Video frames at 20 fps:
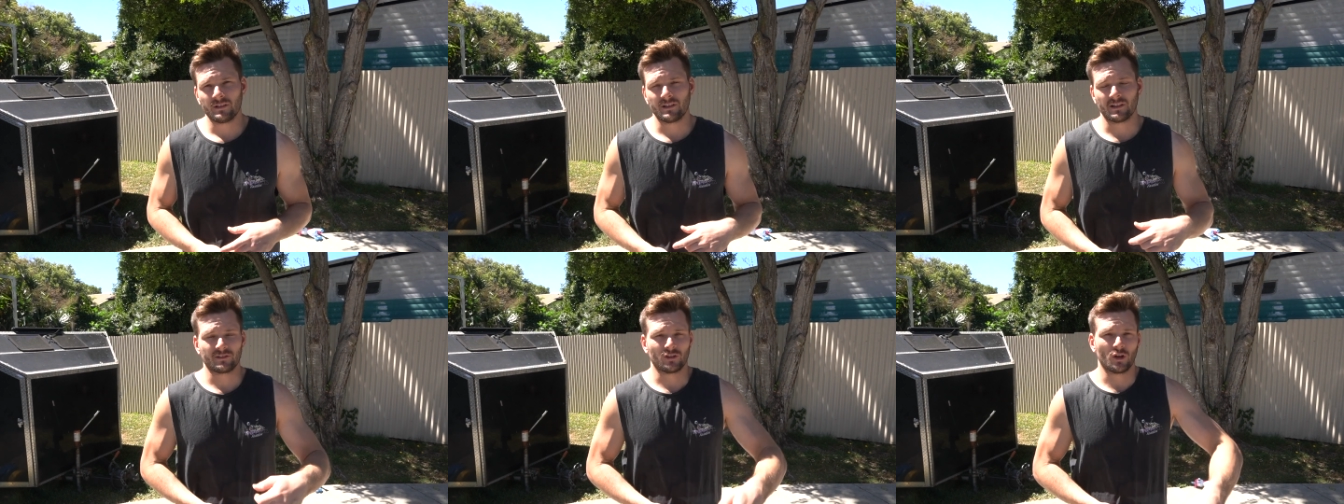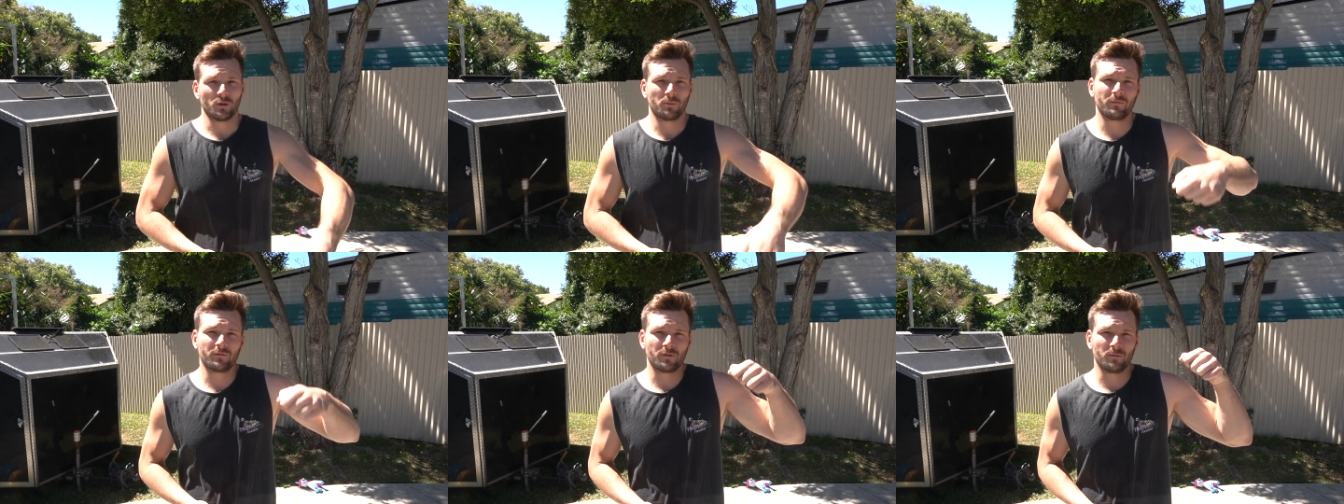doesn't
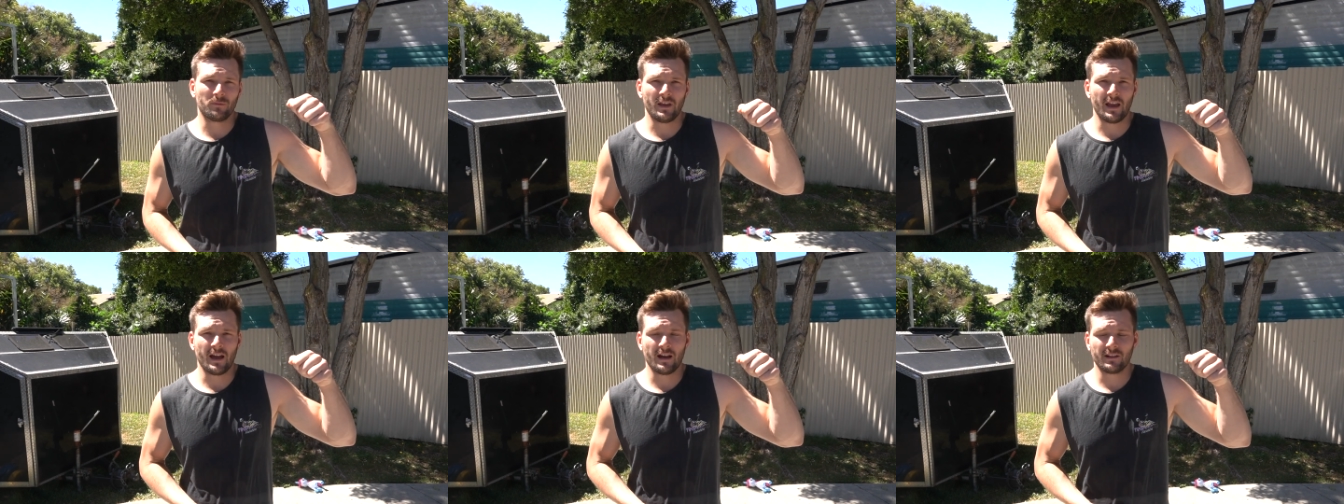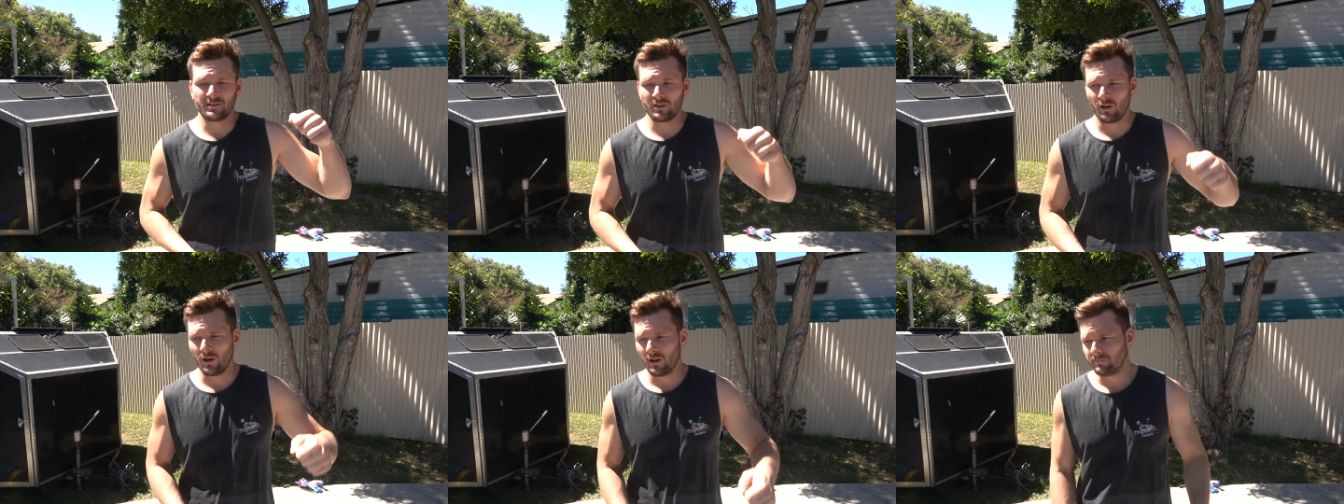open from the
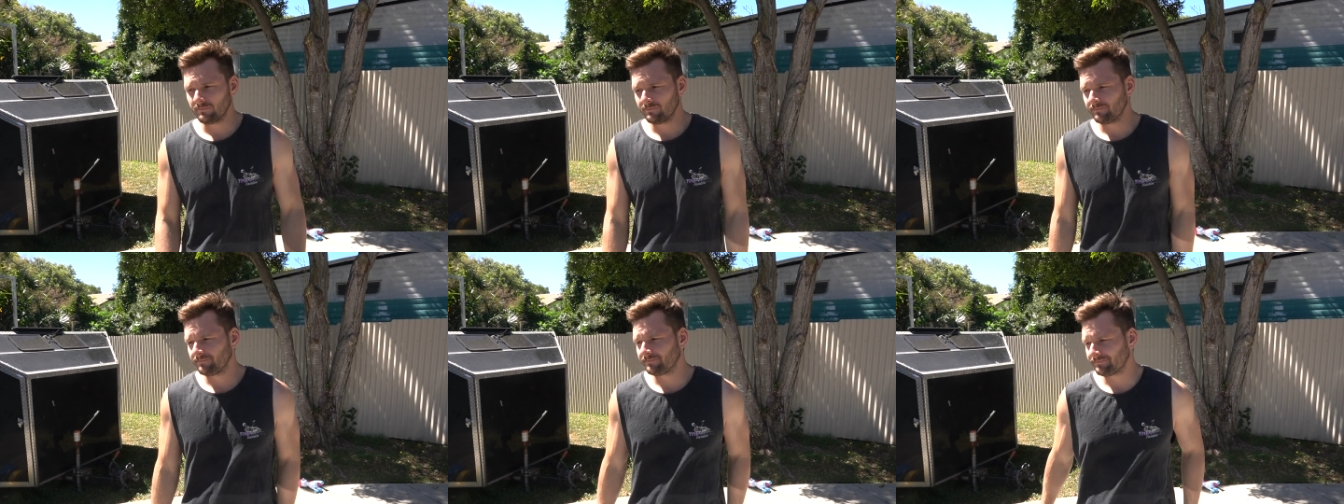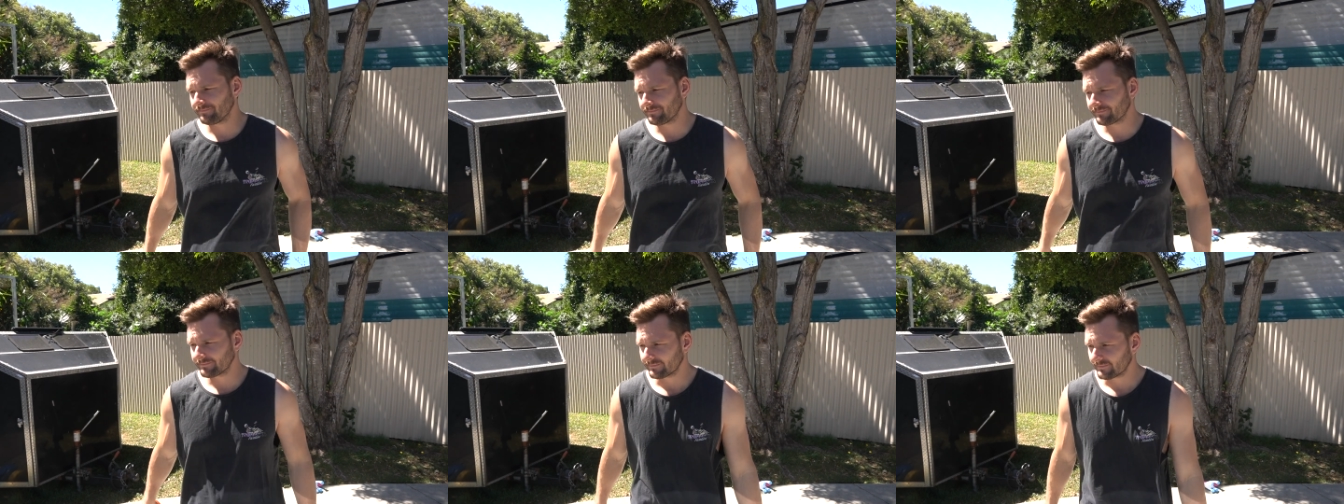outside
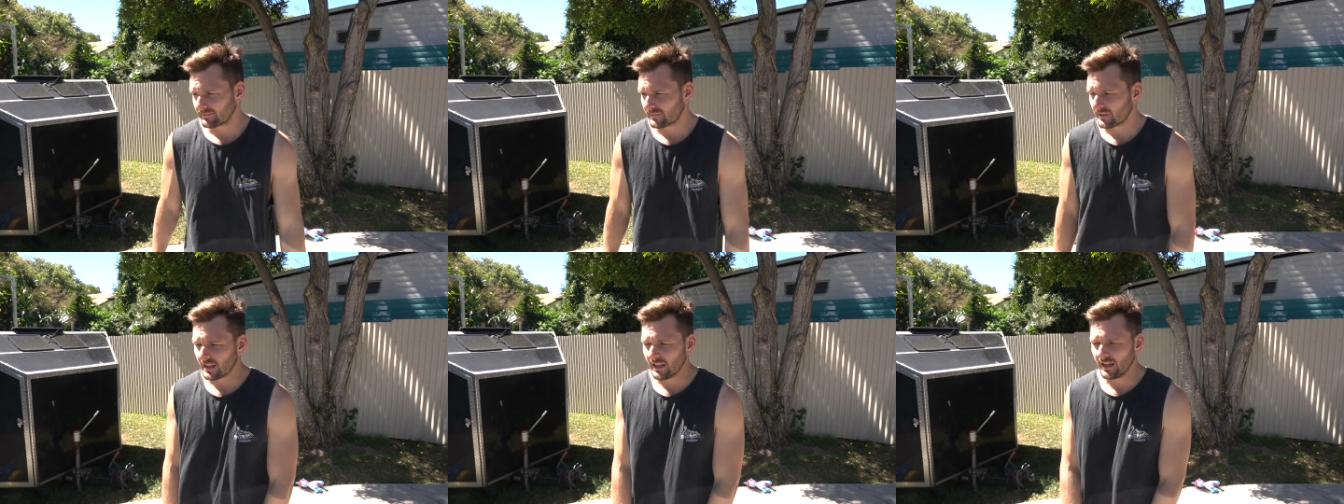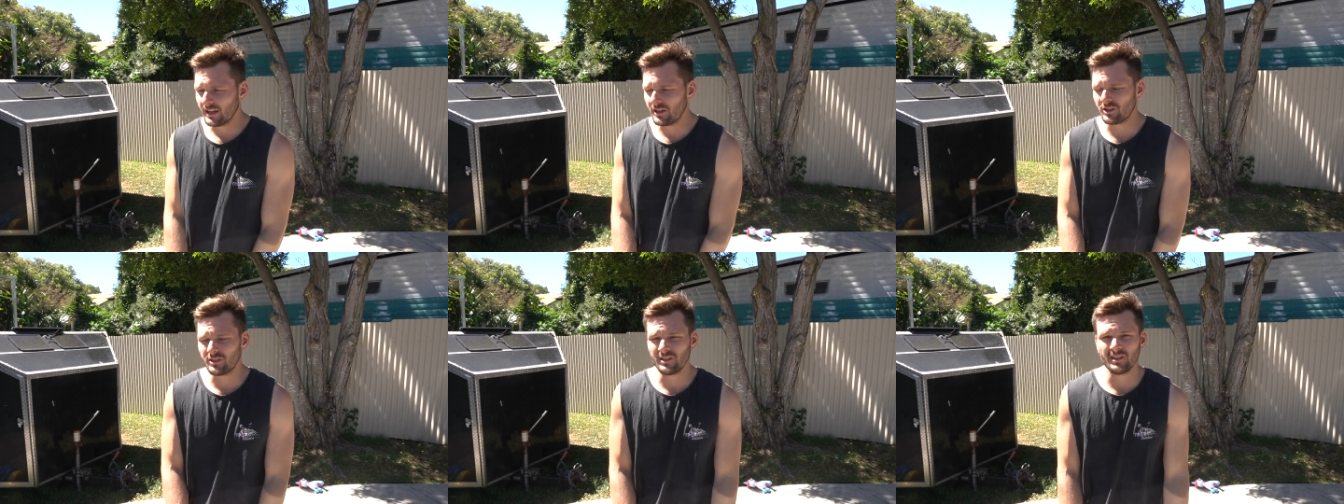
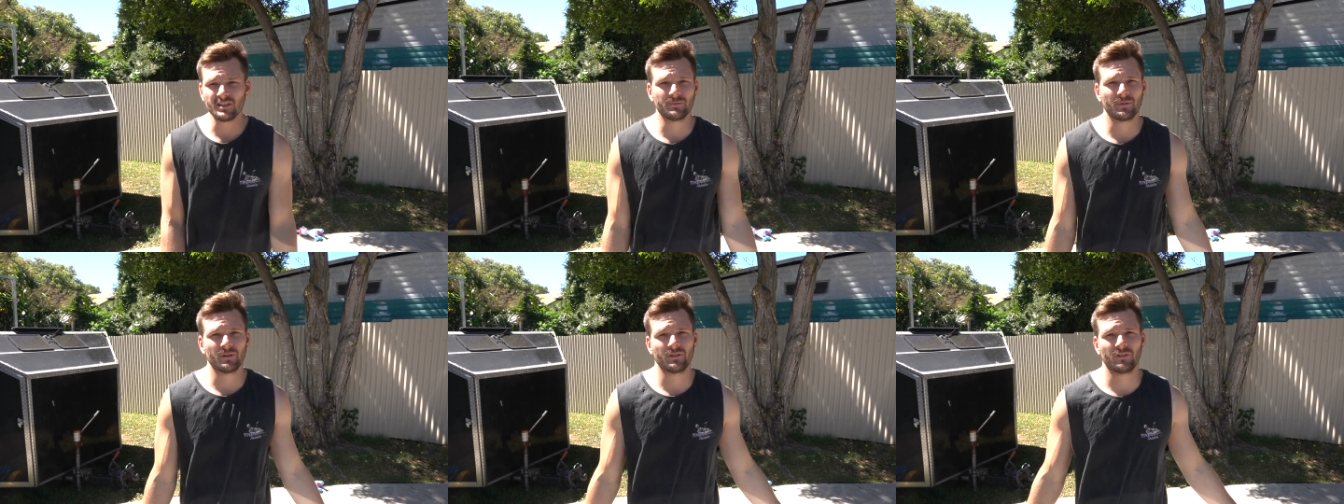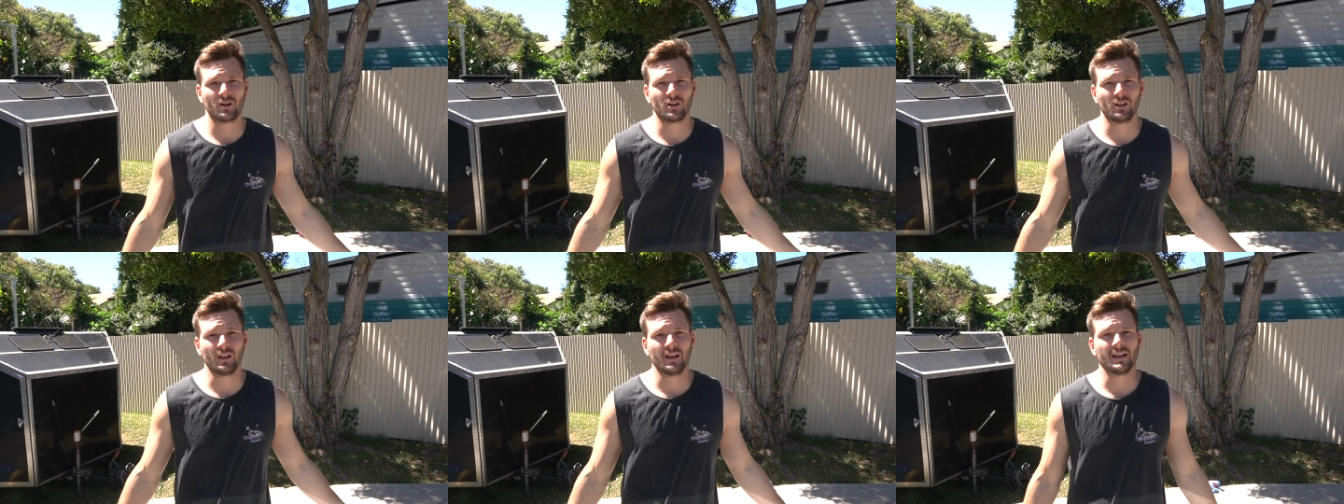and it just needs a bit of
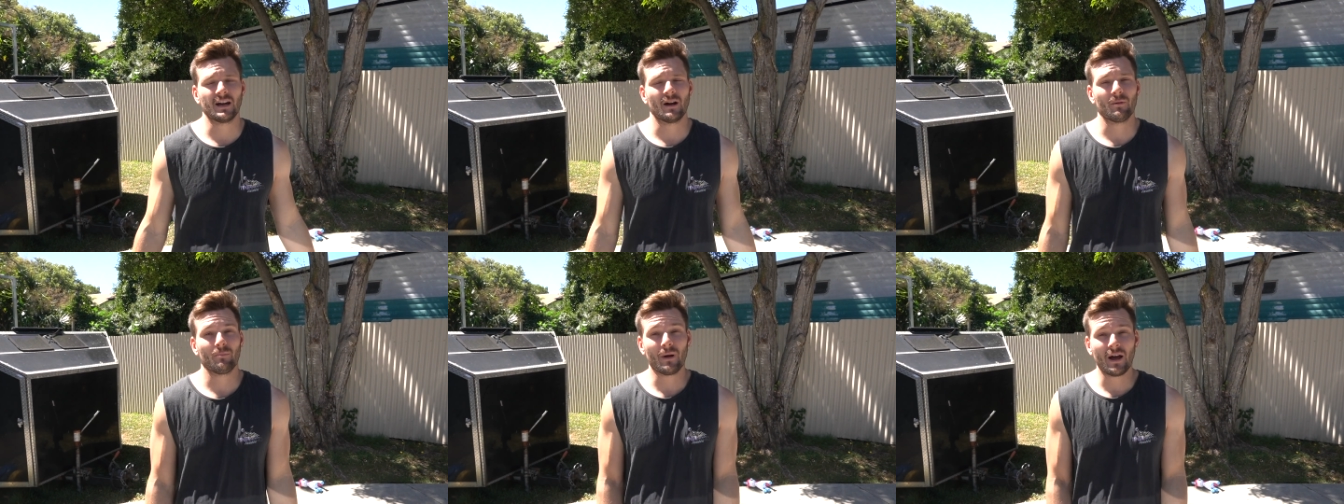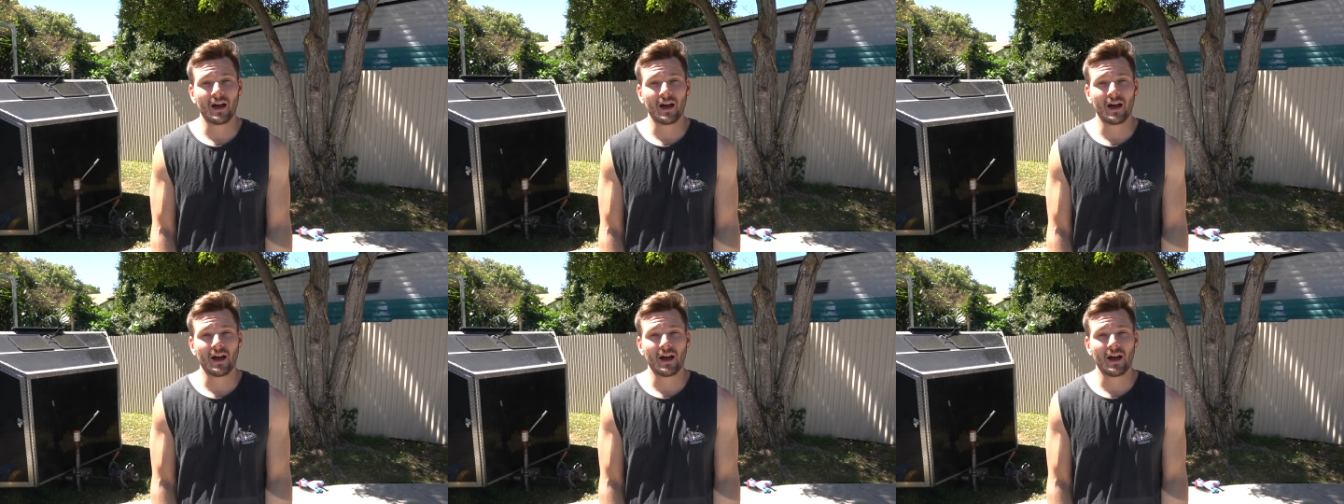a cleanup.